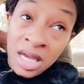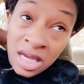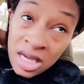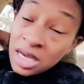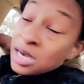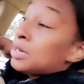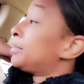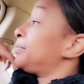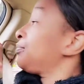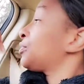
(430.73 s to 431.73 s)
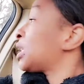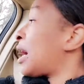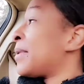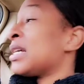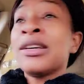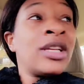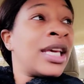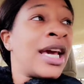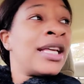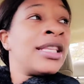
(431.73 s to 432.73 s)
and got myself
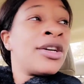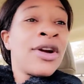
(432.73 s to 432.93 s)
together,